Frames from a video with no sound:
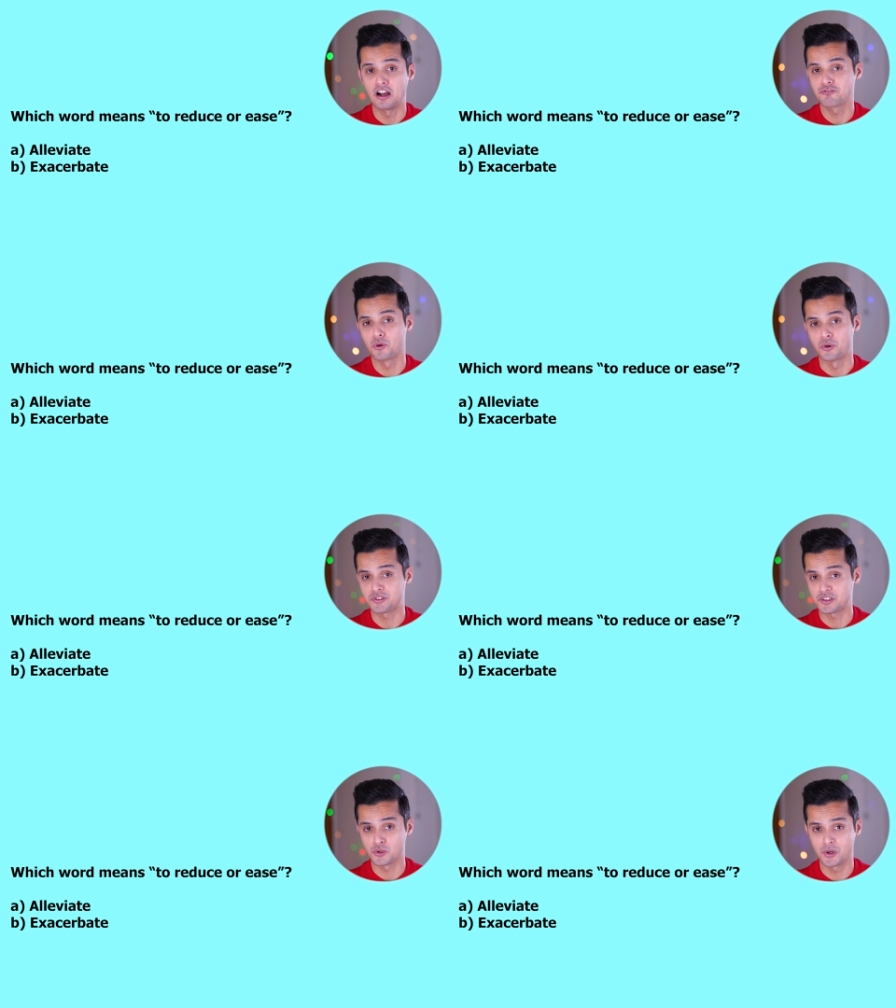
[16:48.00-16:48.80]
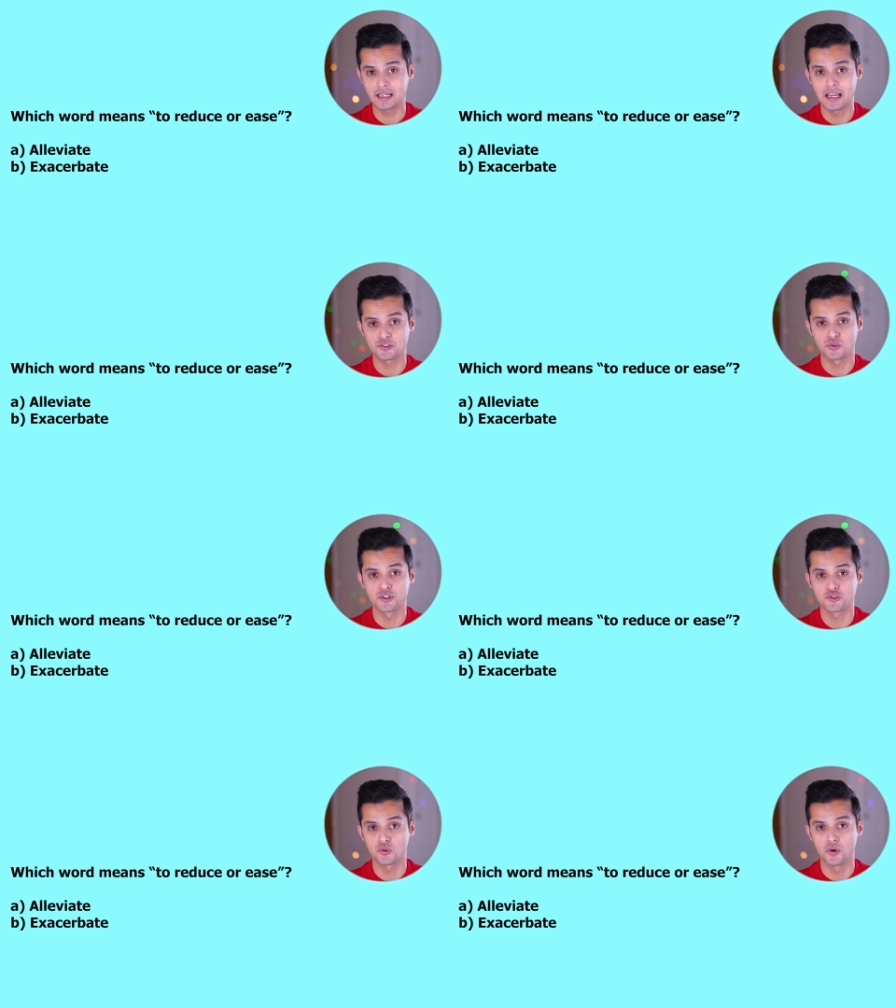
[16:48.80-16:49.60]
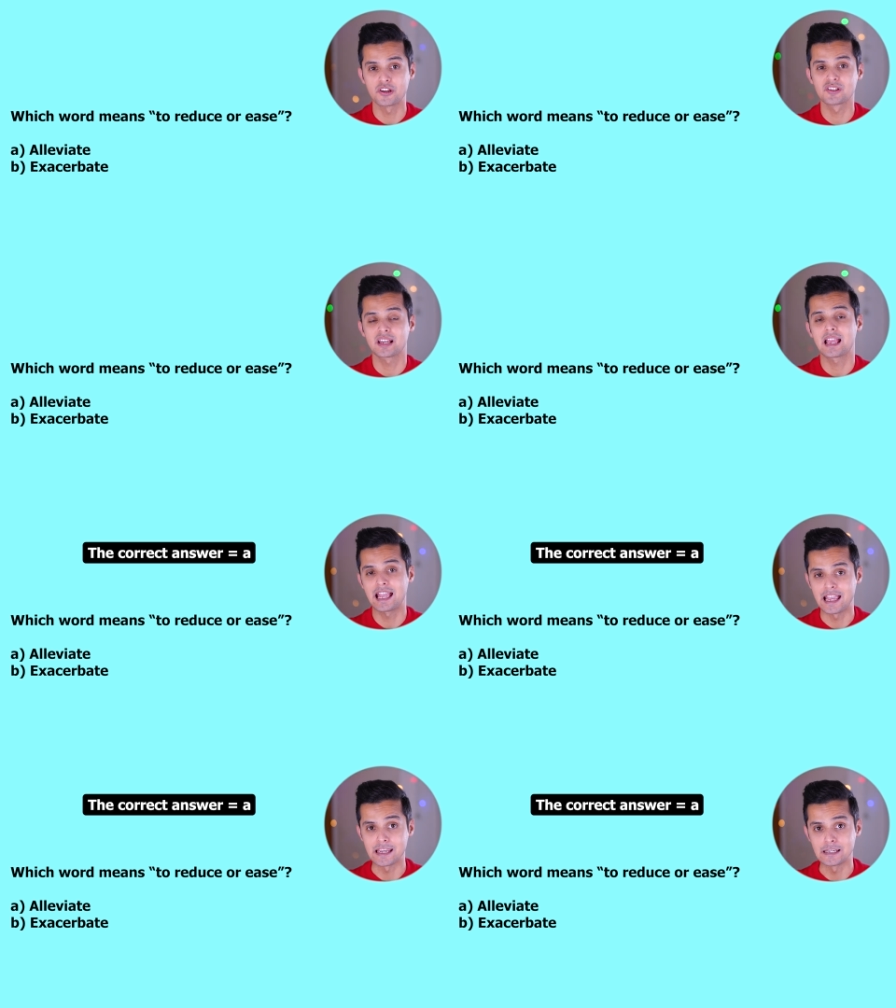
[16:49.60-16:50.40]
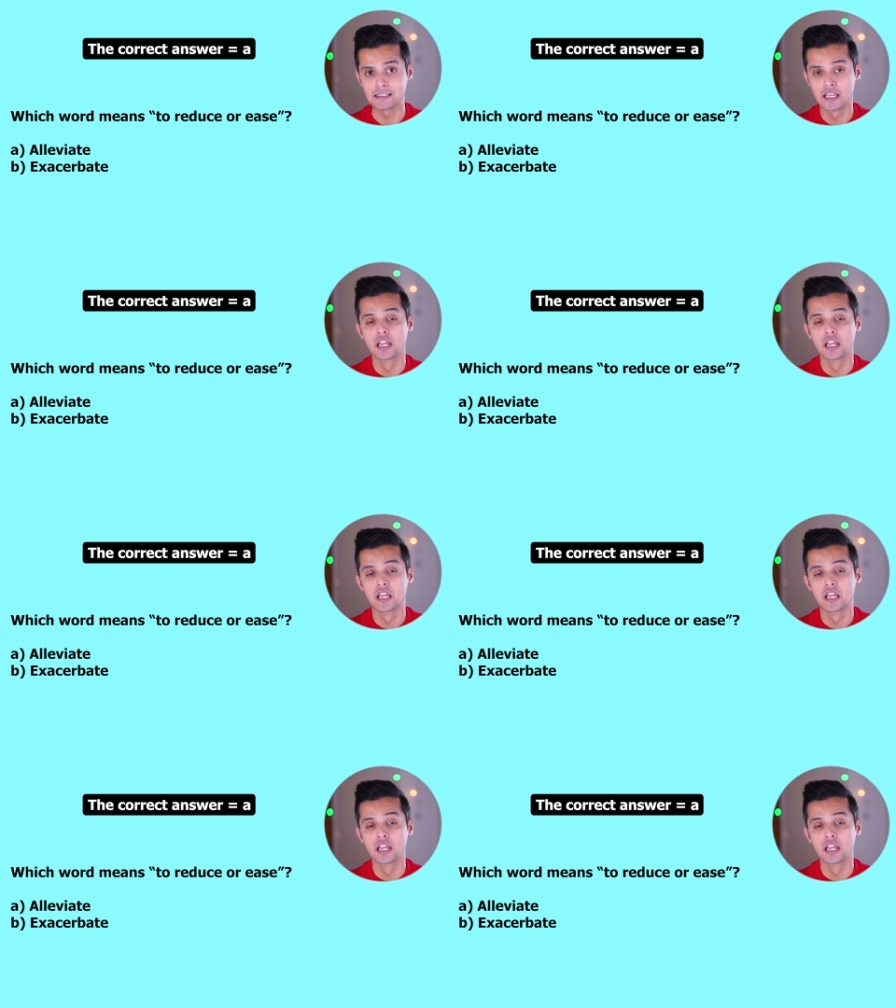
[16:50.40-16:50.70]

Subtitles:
Of course, the correct answer is choice A.